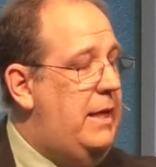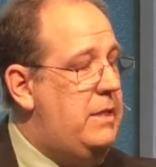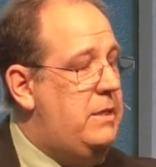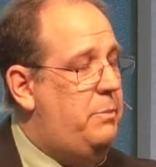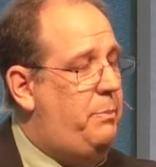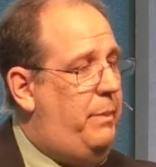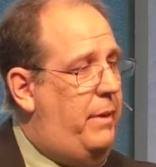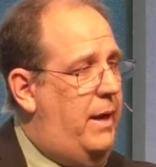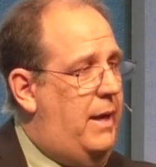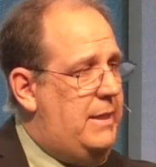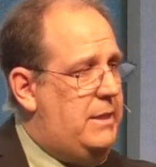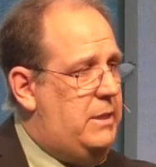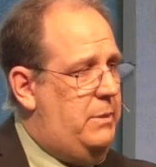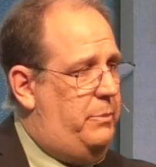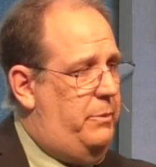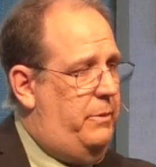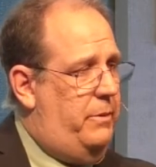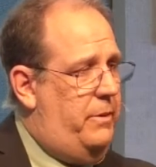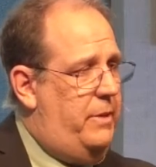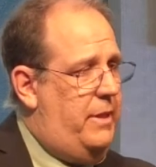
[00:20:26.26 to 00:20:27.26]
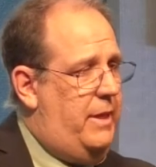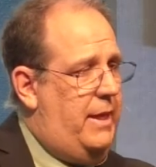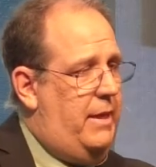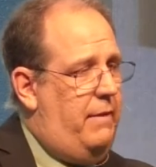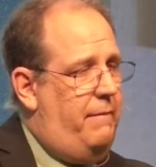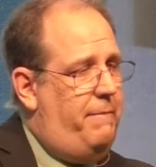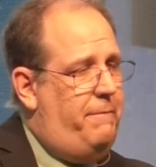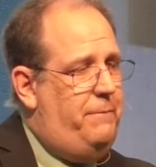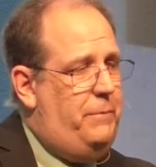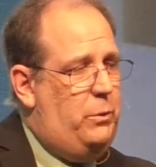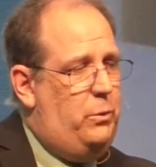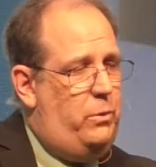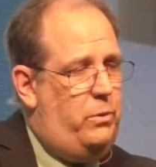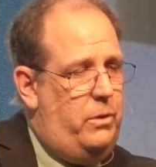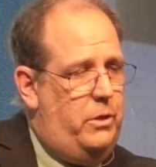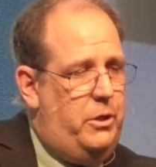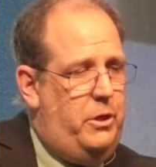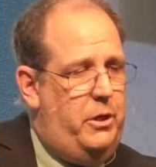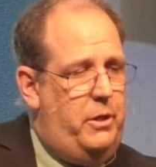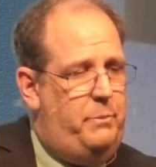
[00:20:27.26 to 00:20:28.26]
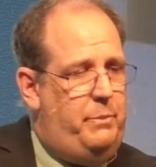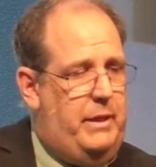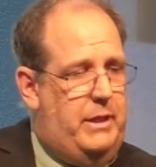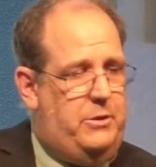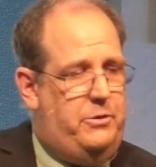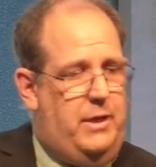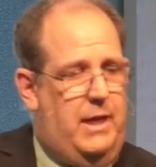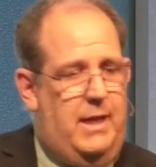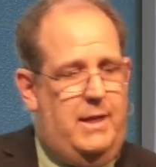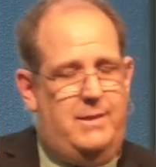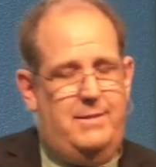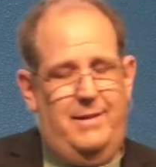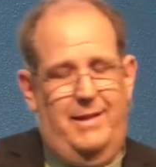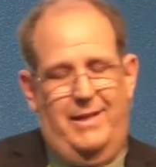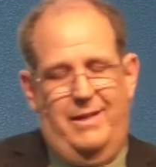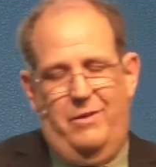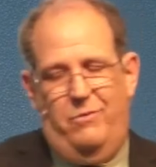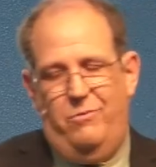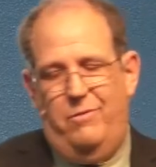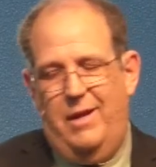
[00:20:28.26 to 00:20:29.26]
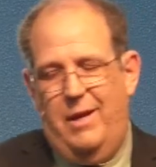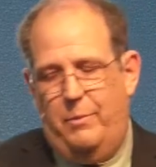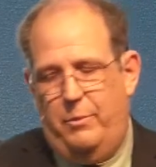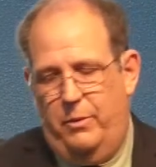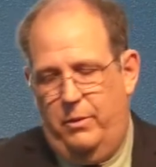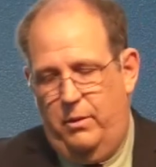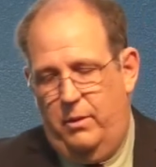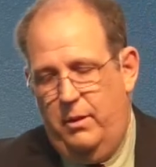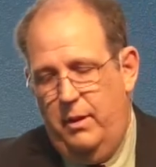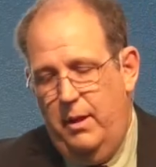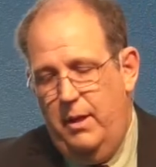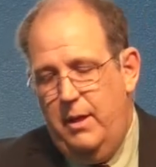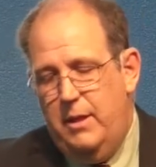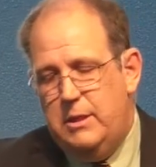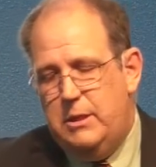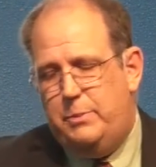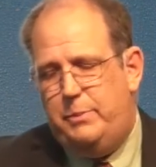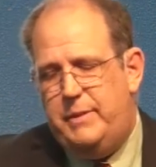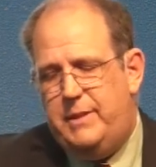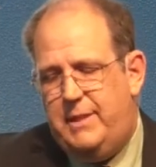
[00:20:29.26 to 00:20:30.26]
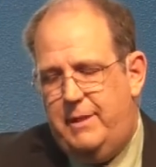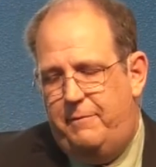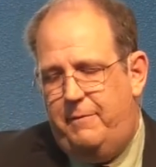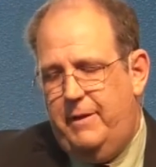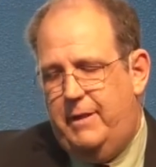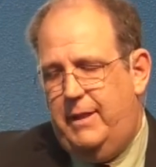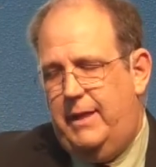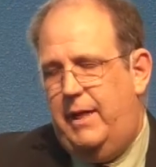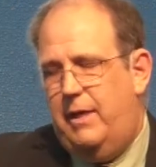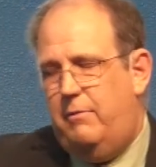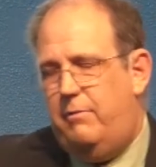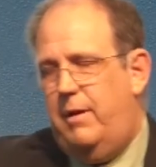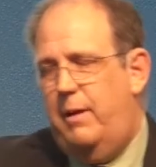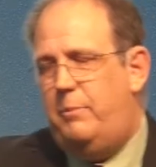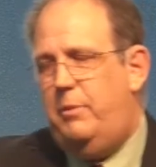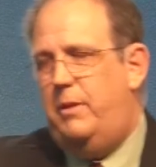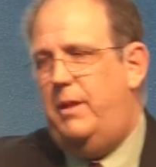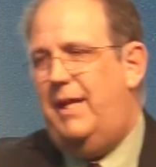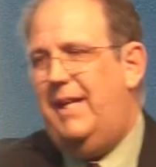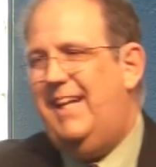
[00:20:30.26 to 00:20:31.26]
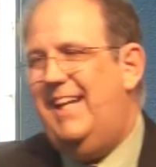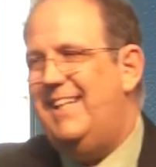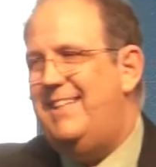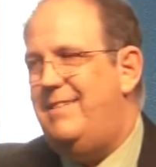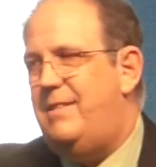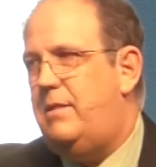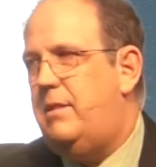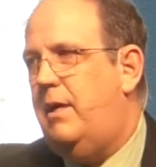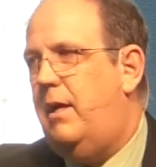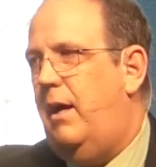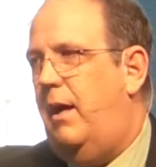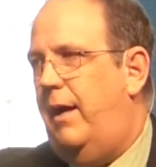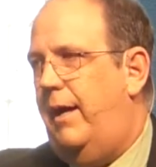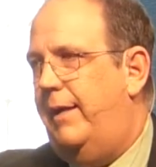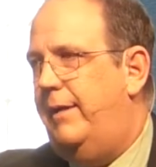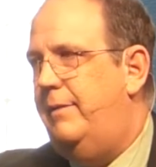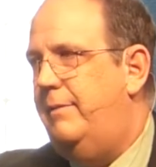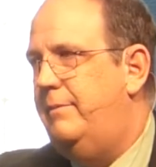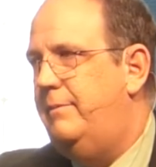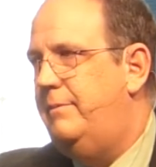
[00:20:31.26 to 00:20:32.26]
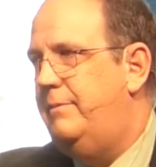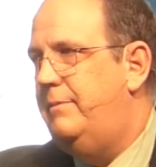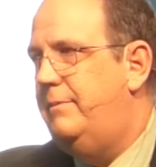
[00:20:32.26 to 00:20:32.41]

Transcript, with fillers: It's possible that fool could be translated rebel, specifically a rebel against God.